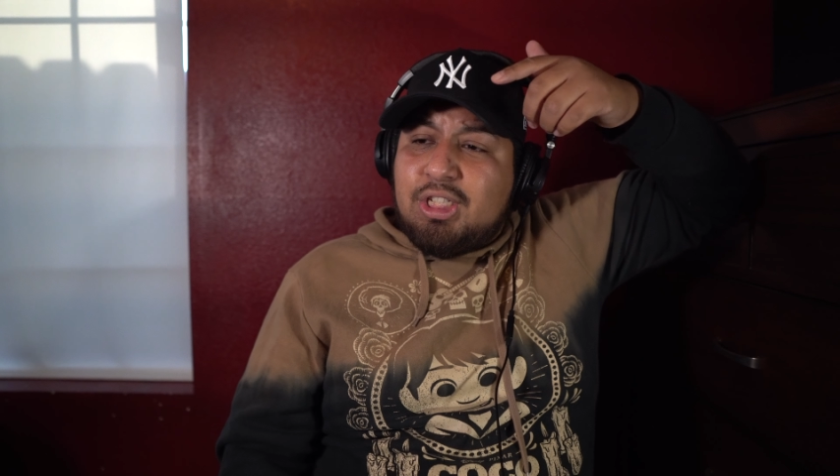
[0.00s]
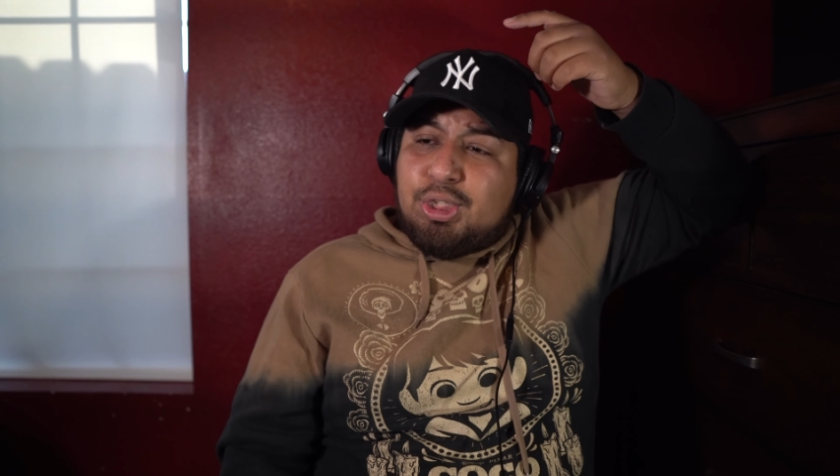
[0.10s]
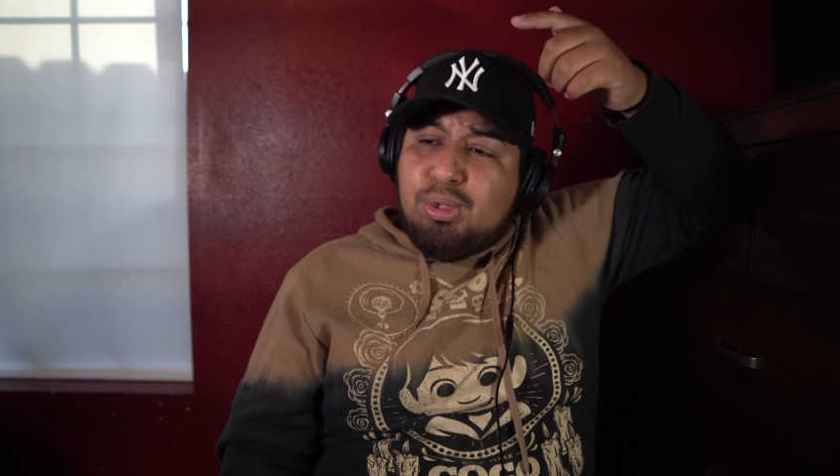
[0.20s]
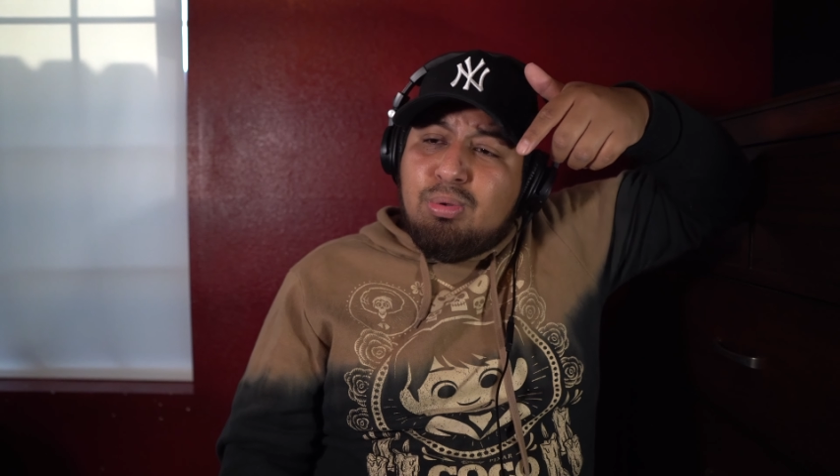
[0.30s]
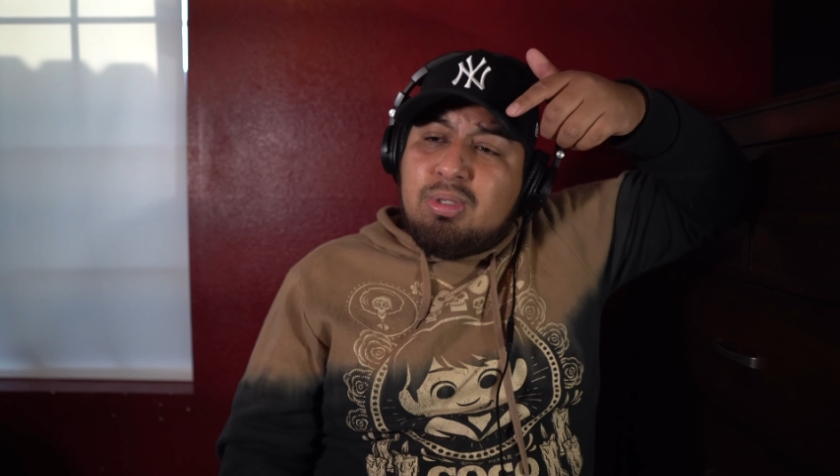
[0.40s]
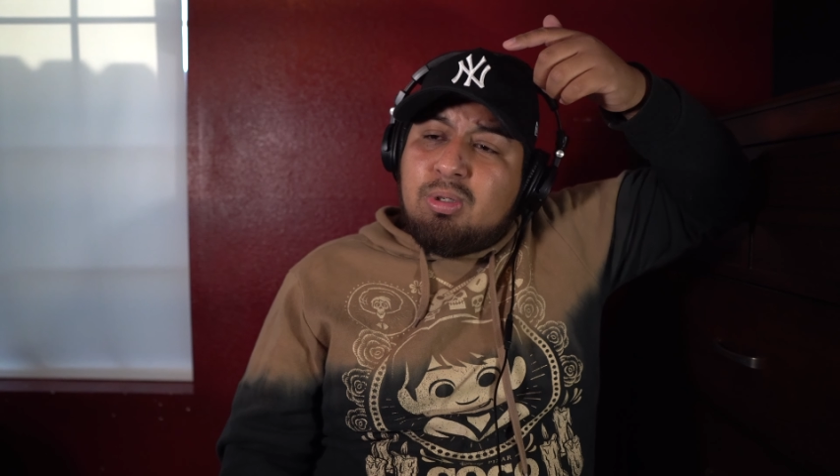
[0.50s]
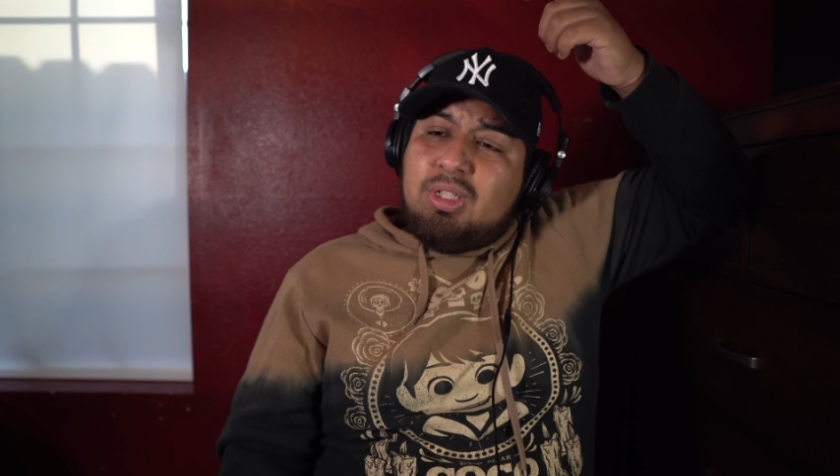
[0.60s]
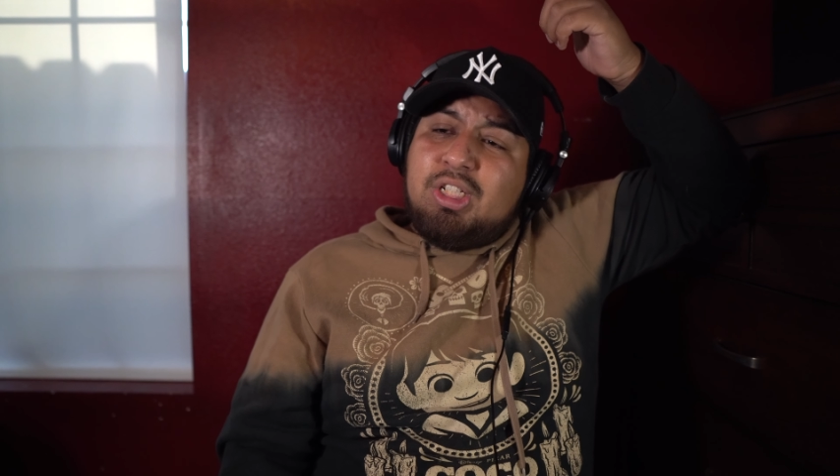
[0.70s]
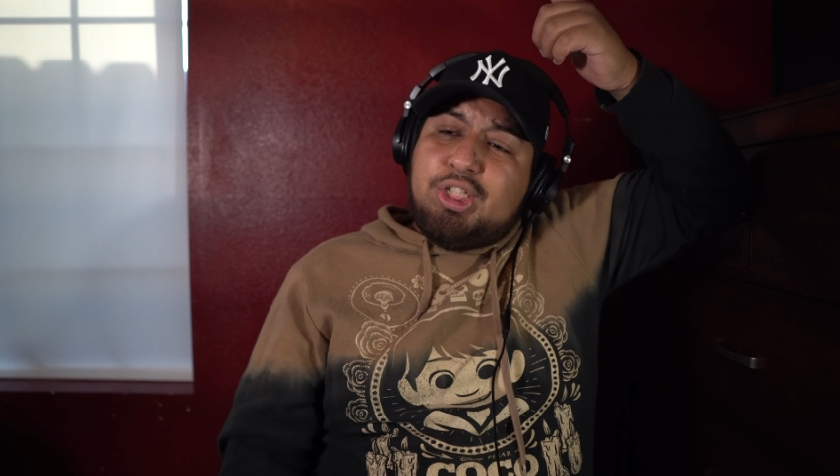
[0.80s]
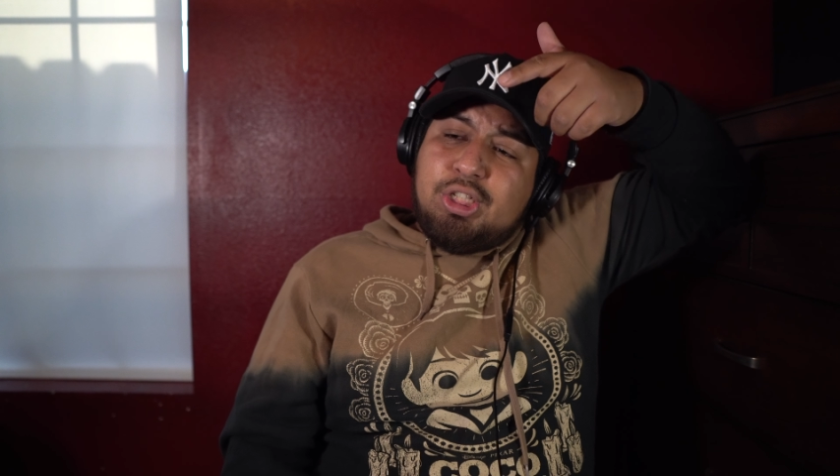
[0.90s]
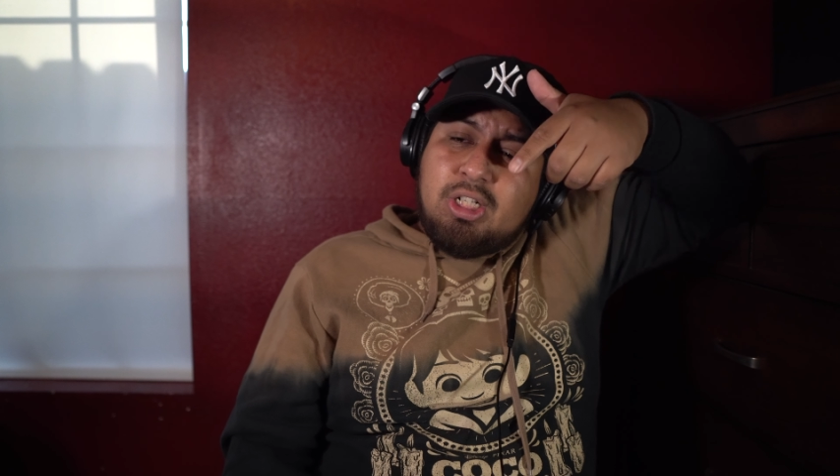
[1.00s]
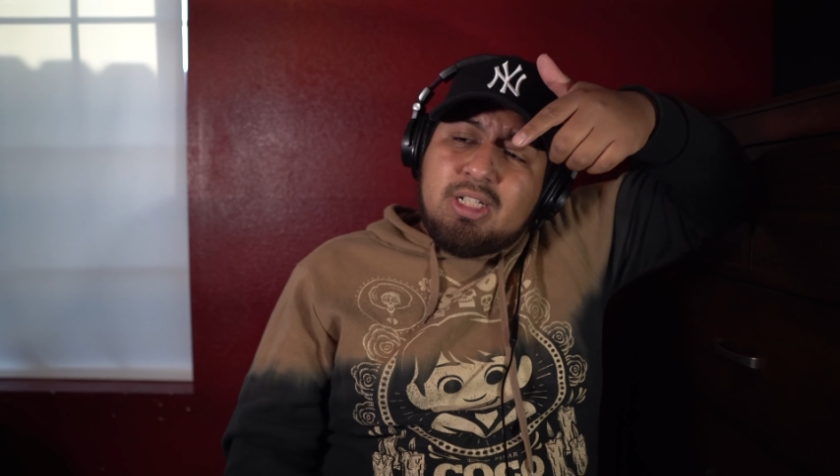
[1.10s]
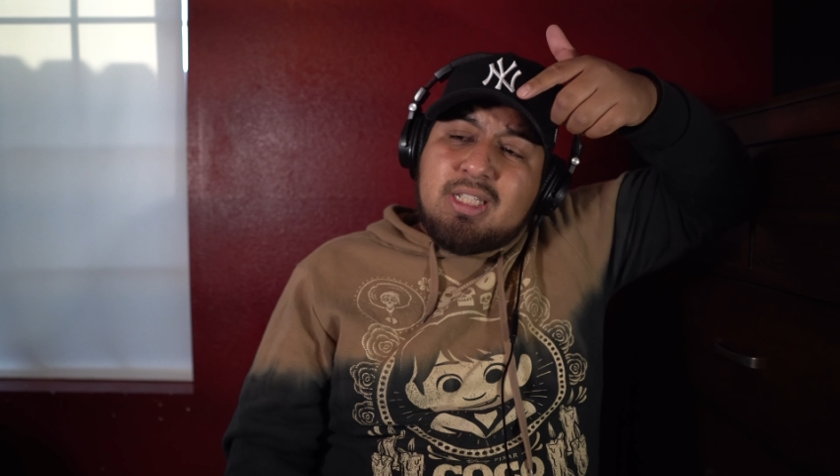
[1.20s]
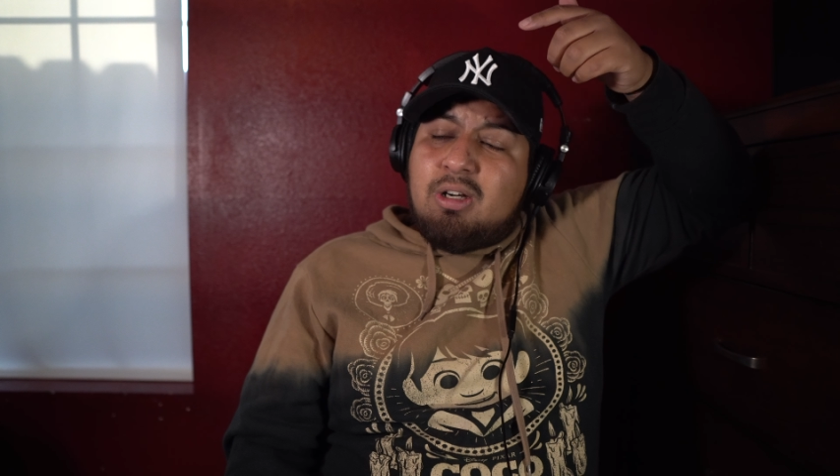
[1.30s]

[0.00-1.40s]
the shoes or these shirts